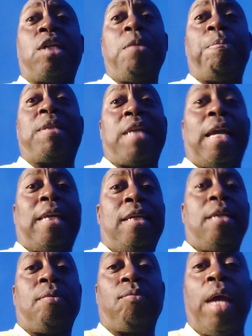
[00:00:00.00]
Keep It Techie.
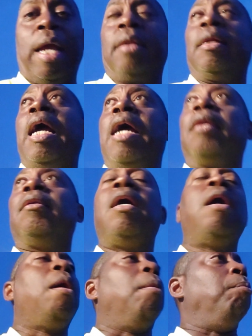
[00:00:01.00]
And
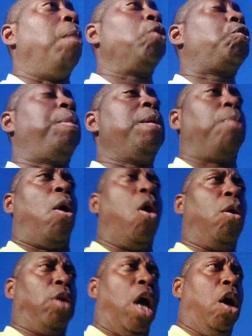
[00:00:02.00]
most people,
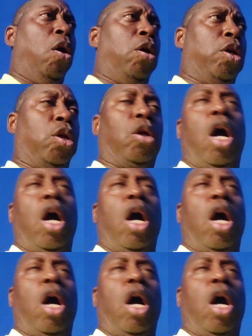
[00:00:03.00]
oh, that ain't